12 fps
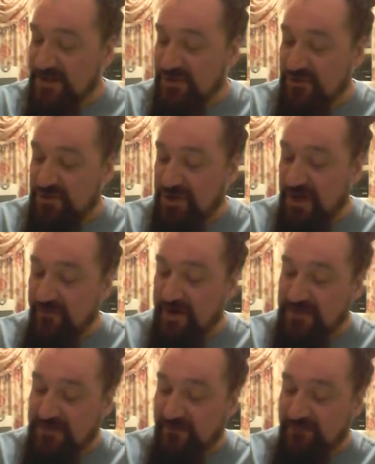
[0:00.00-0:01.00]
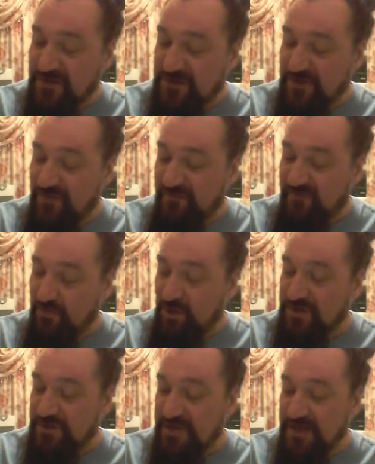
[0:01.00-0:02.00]
tissue generates the physical
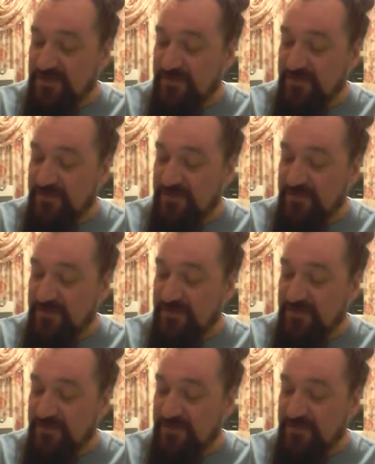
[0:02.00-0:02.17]
force needed